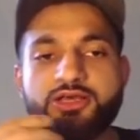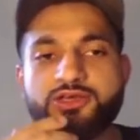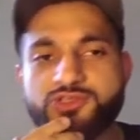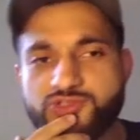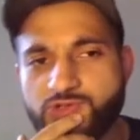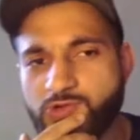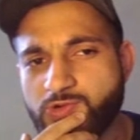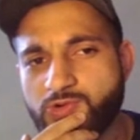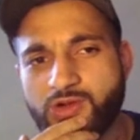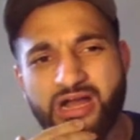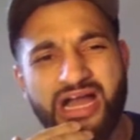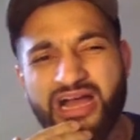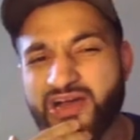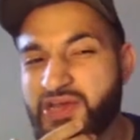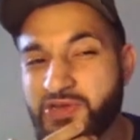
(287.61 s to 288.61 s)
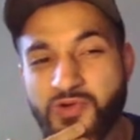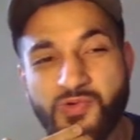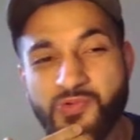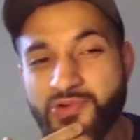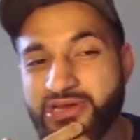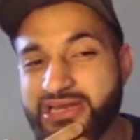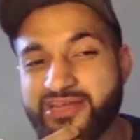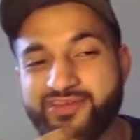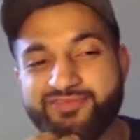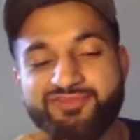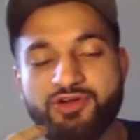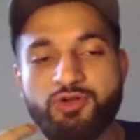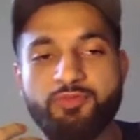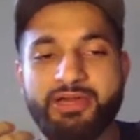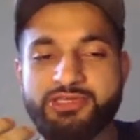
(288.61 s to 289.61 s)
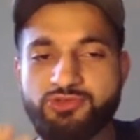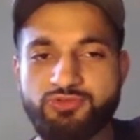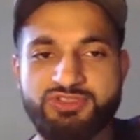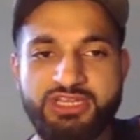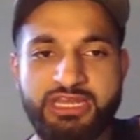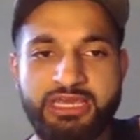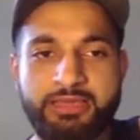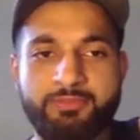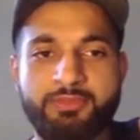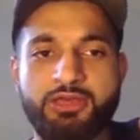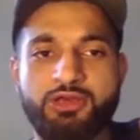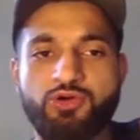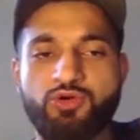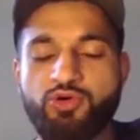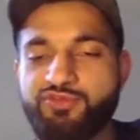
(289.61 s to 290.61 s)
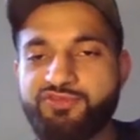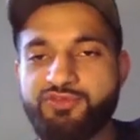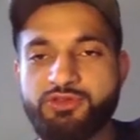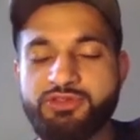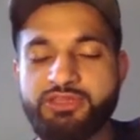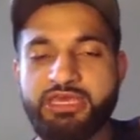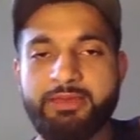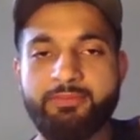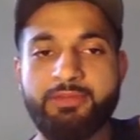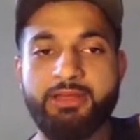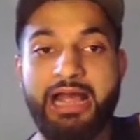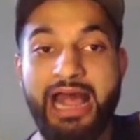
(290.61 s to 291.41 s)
So I don't really follow by username or full name.